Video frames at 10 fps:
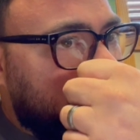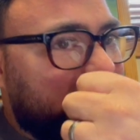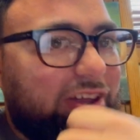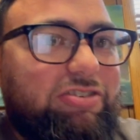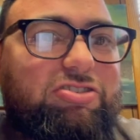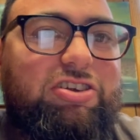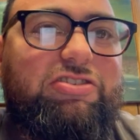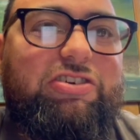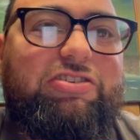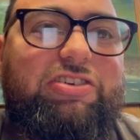Then
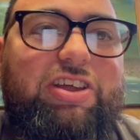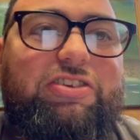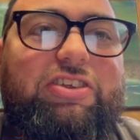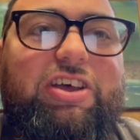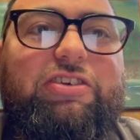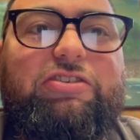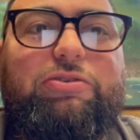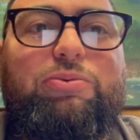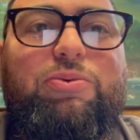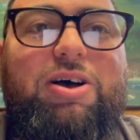Jesus said this
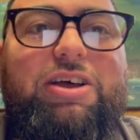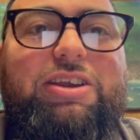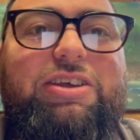What